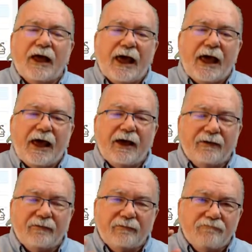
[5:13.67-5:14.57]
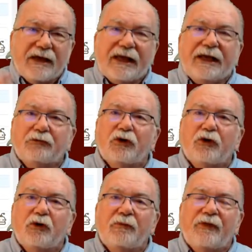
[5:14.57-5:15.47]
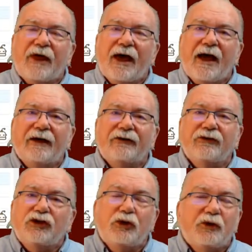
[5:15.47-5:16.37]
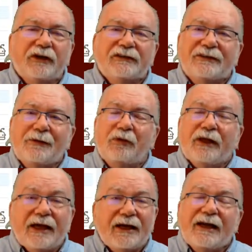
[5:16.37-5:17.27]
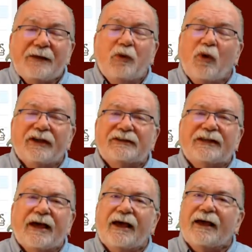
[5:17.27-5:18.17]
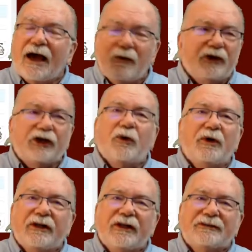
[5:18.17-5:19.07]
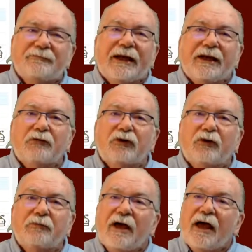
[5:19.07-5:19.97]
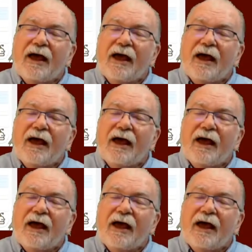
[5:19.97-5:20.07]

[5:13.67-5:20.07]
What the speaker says: a meeting room that you can simply at any point say, I want to go into this meeting room,